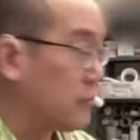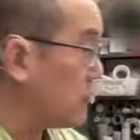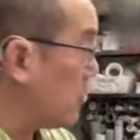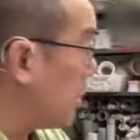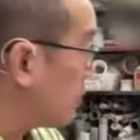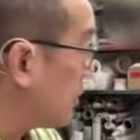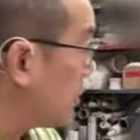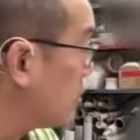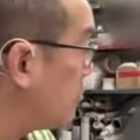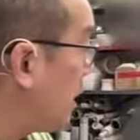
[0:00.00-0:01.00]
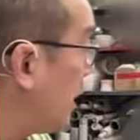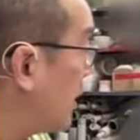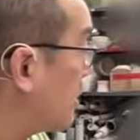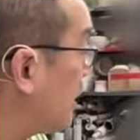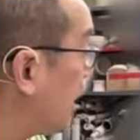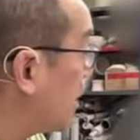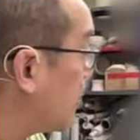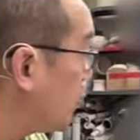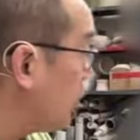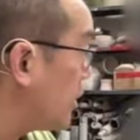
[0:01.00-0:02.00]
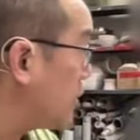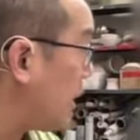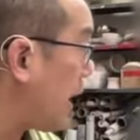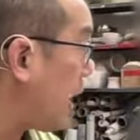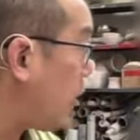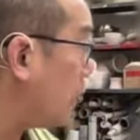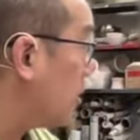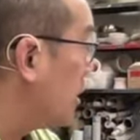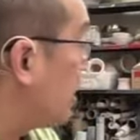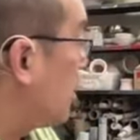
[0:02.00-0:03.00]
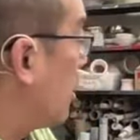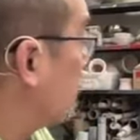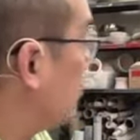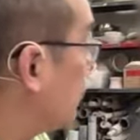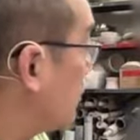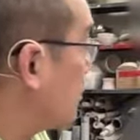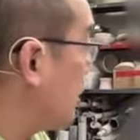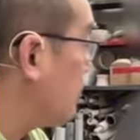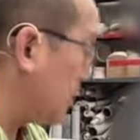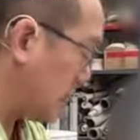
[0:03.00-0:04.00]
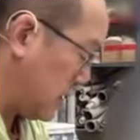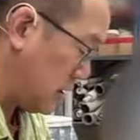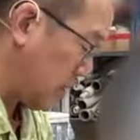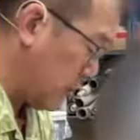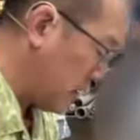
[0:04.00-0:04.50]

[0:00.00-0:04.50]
so I'm gonna expand that width out. I'm gonna use the same technique that we